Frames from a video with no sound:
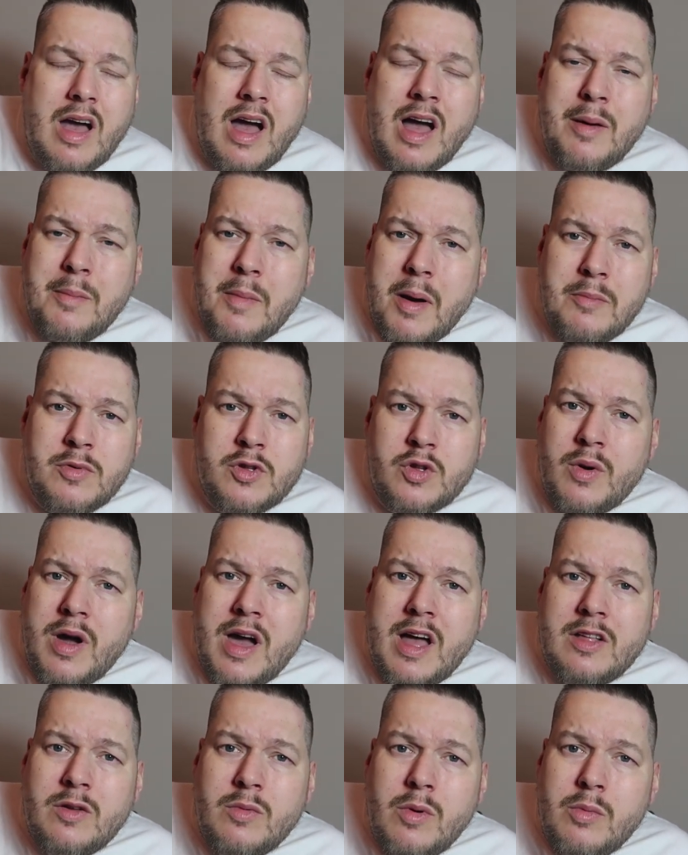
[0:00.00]
I'm sure
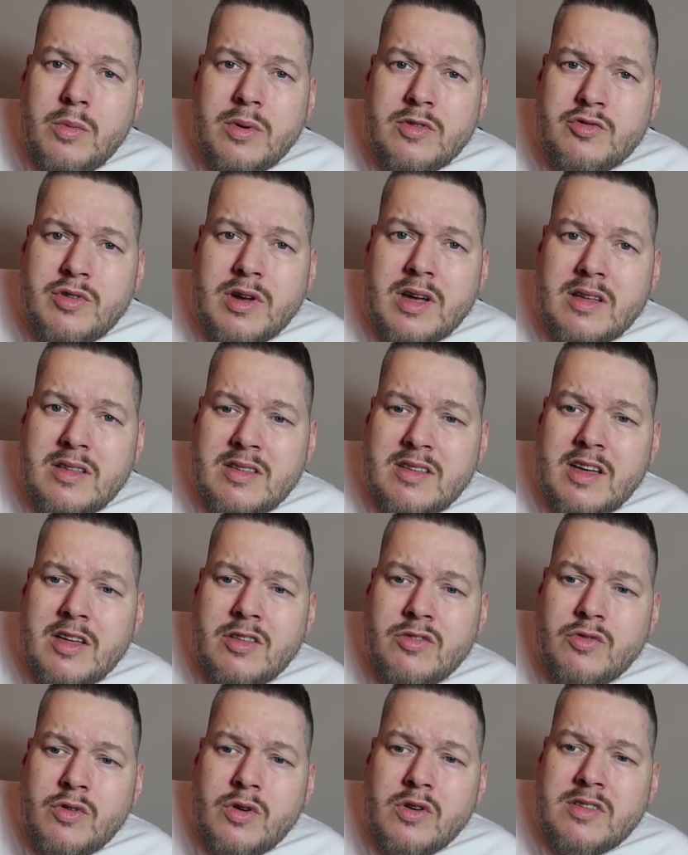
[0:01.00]
anyone would drink and
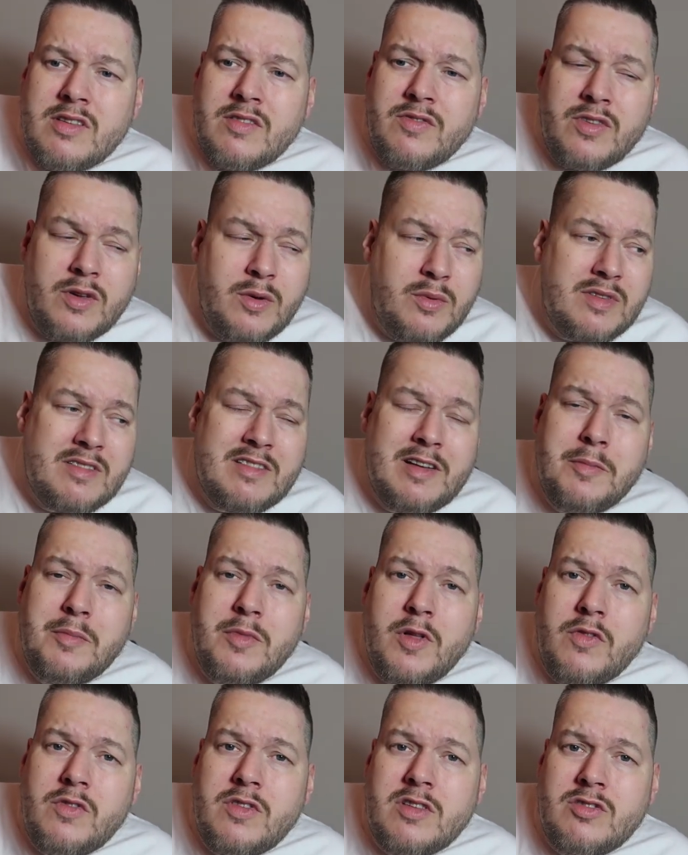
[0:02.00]
take drugs if you were
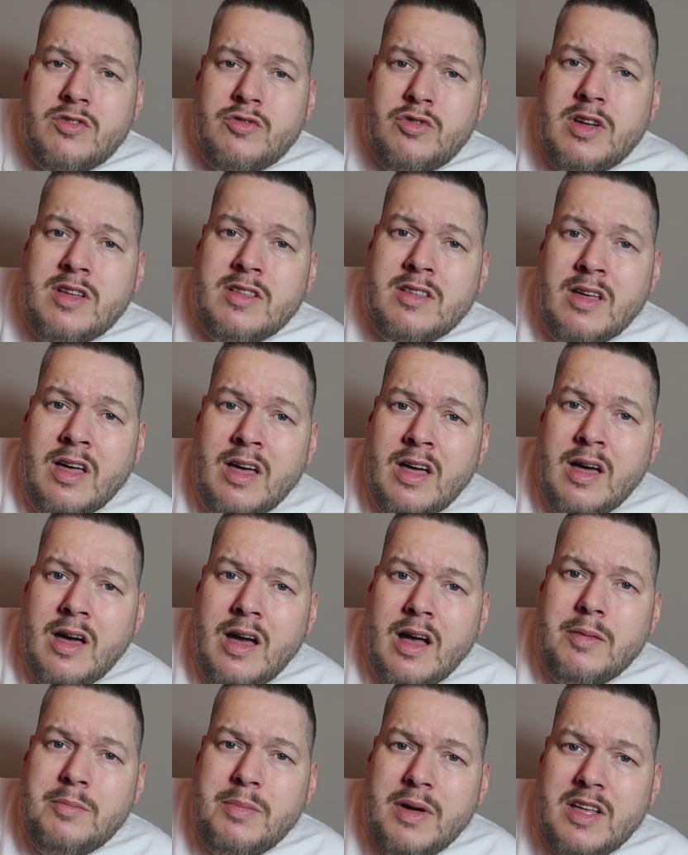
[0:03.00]
sleeping on the street
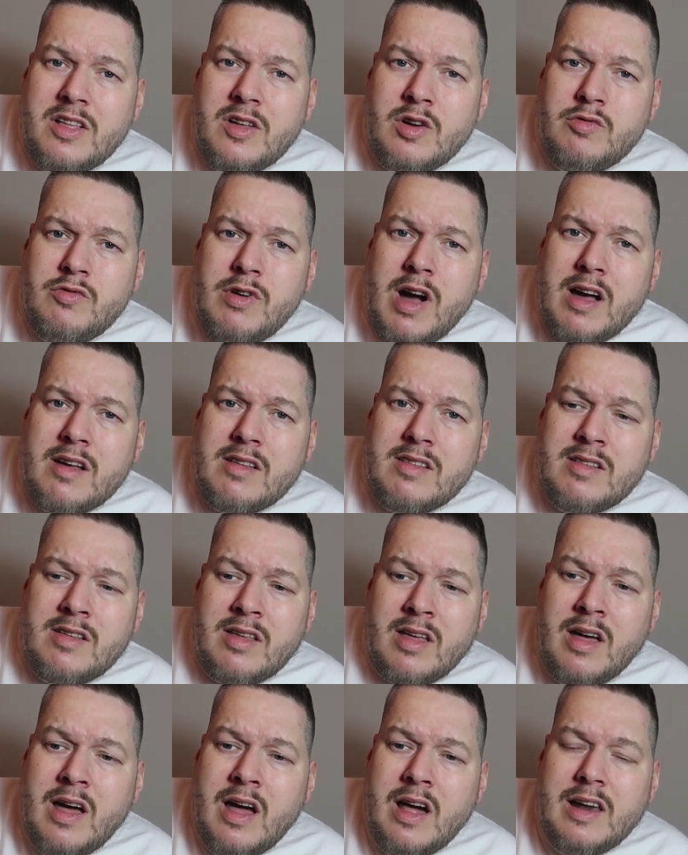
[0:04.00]
and being harassed.
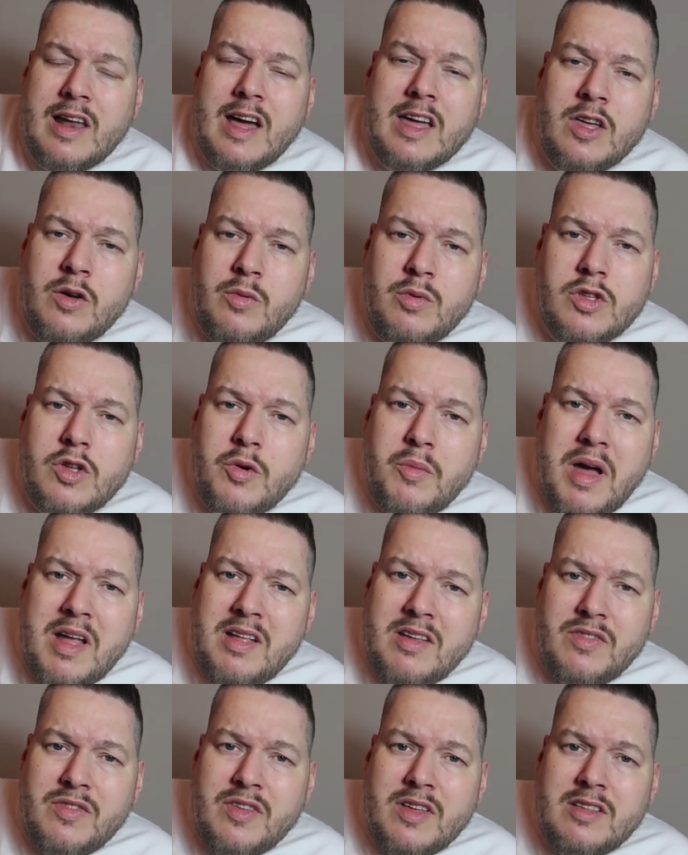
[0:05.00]
Like, you would do
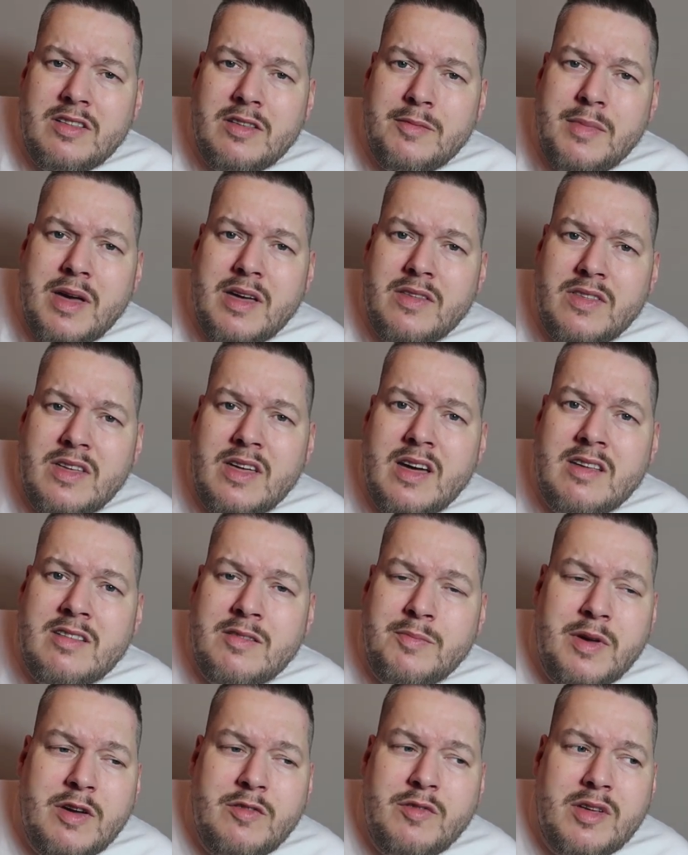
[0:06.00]
anything to make the
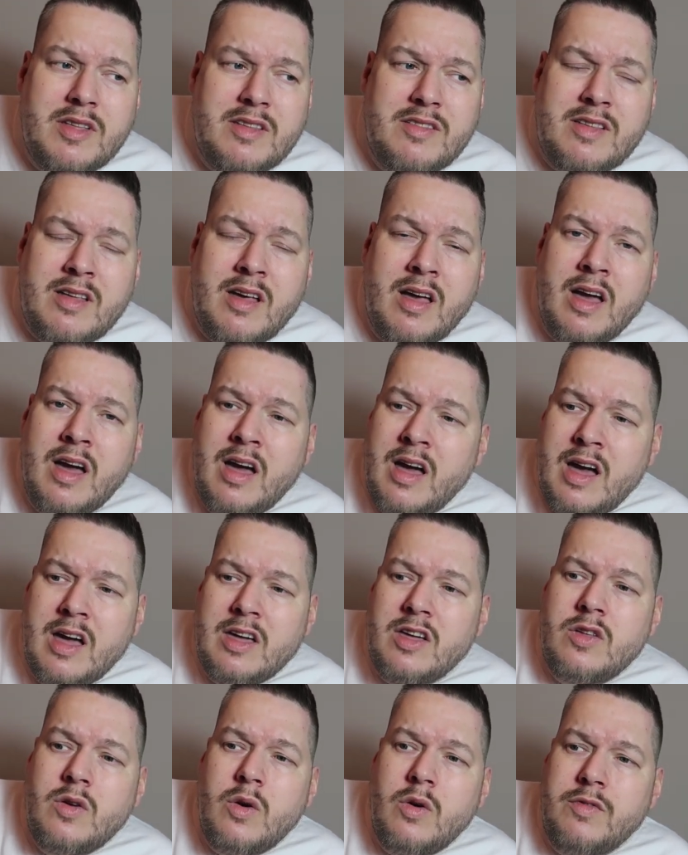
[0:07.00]
experience,
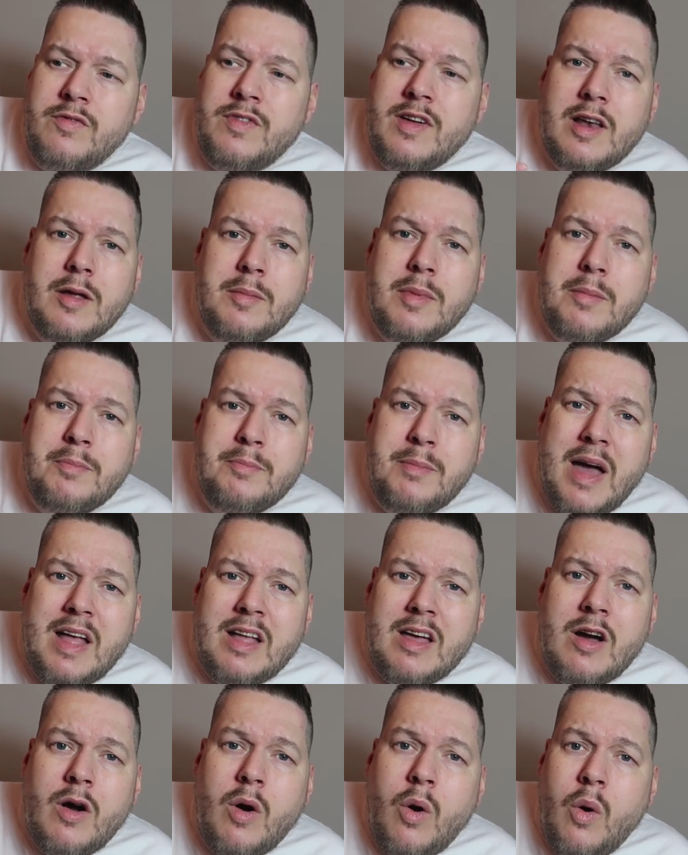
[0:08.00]
you know, feel a bit
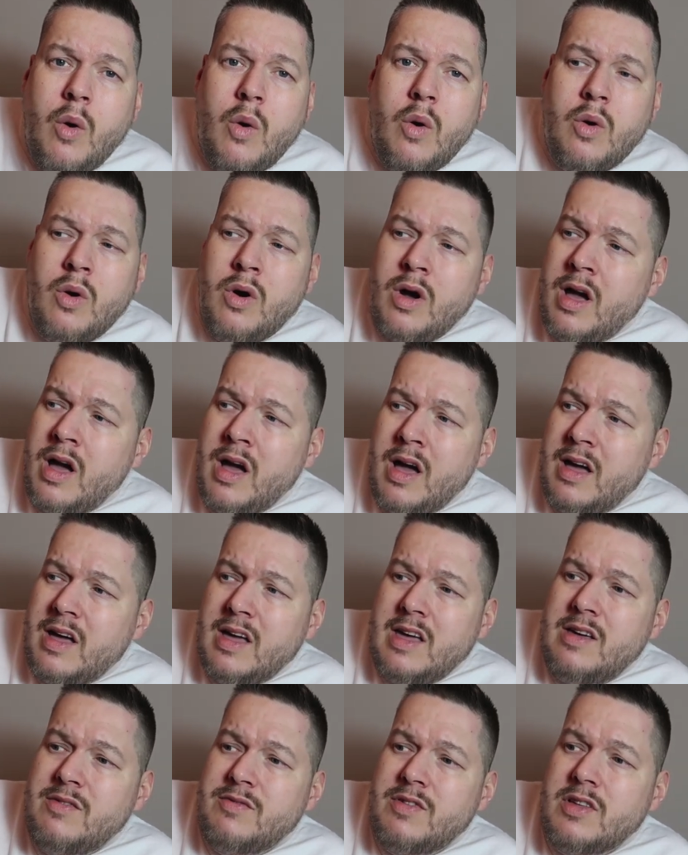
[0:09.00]
better, or
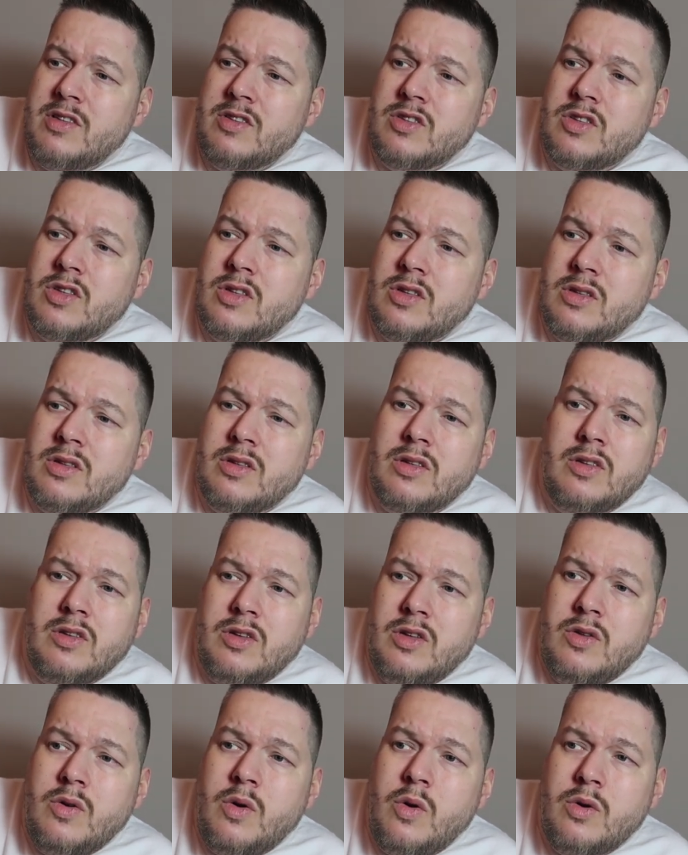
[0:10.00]
even,
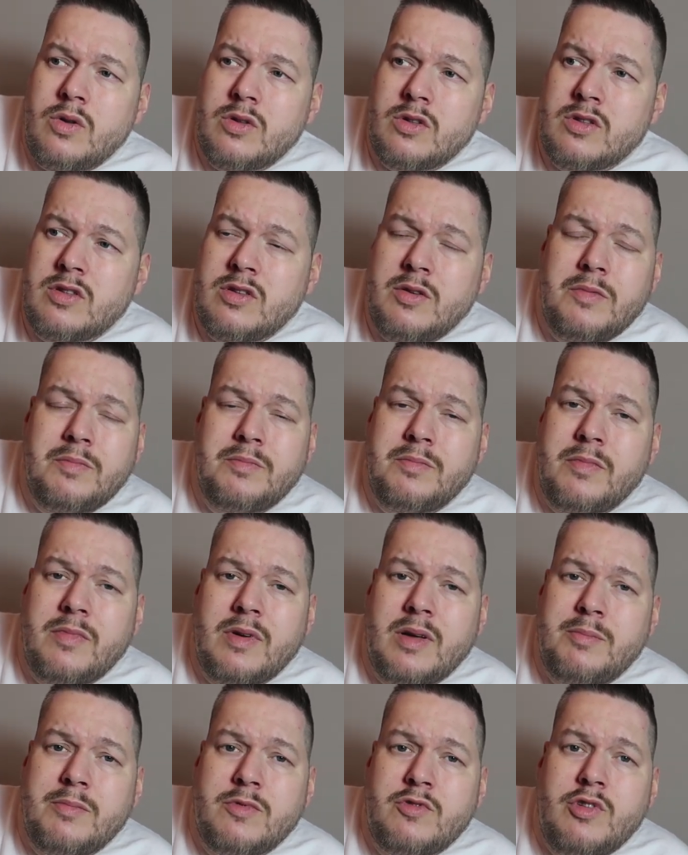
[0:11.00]
you know, to
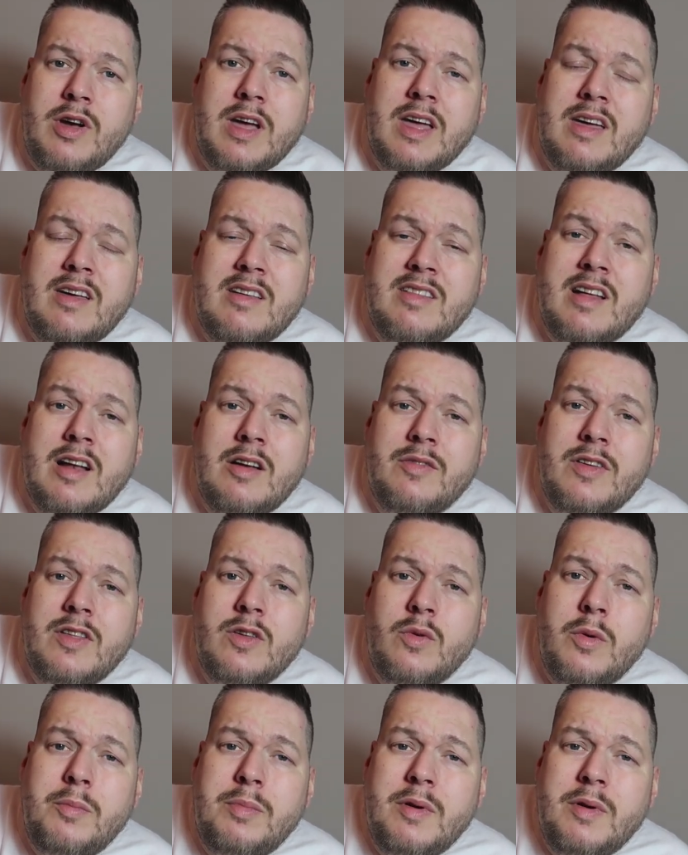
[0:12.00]
drink yourself into